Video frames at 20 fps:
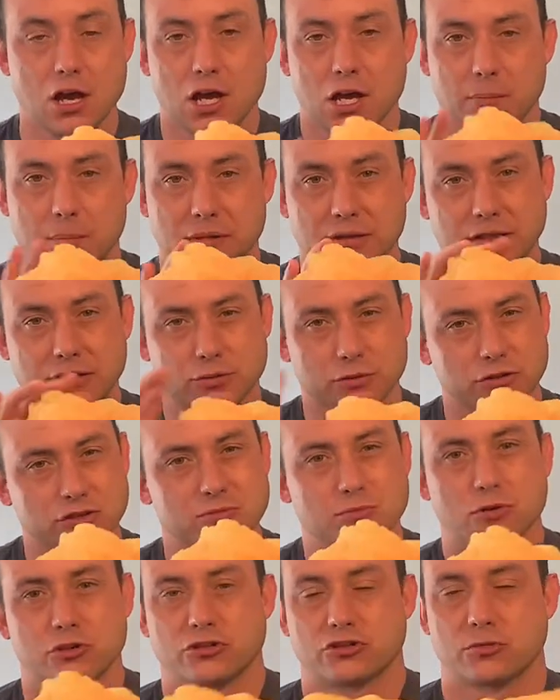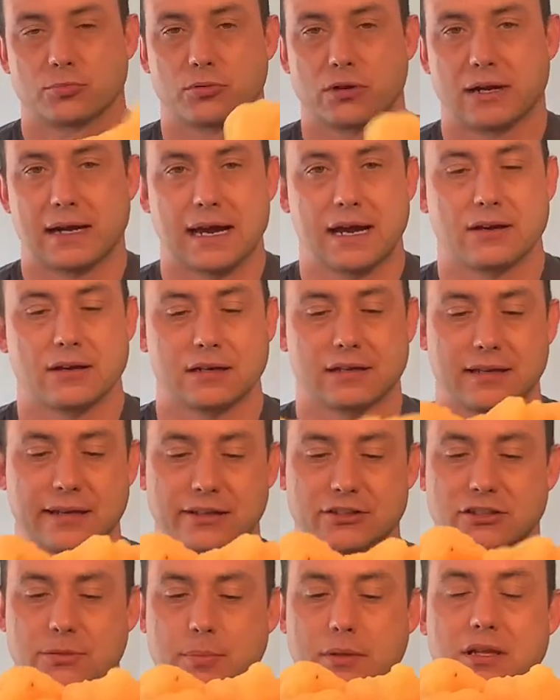but this one's more spread out and it
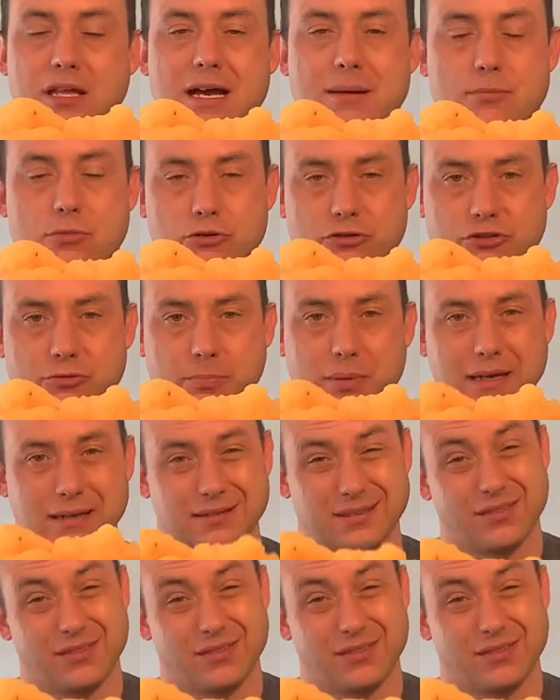takes up a lot more space.